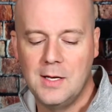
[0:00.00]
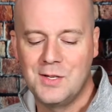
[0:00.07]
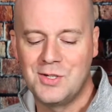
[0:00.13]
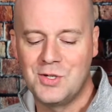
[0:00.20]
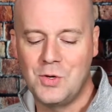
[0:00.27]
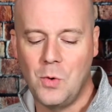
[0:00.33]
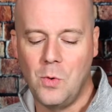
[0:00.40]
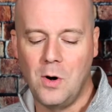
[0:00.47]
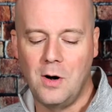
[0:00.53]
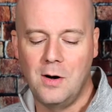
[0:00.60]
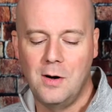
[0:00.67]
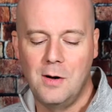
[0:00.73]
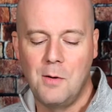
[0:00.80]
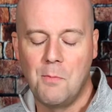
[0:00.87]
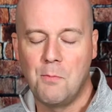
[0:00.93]

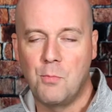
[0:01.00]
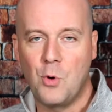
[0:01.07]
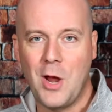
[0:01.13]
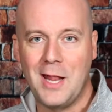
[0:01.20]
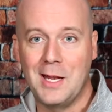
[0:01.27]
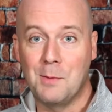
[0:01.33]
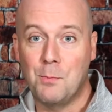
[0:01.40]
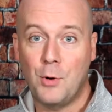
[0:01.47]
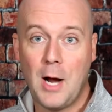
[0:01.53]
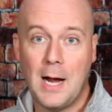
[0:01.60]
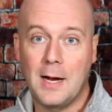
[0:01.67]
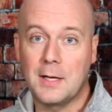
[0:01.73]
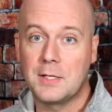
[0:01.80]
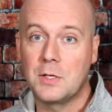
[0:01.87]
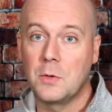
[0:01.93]
Store branded products.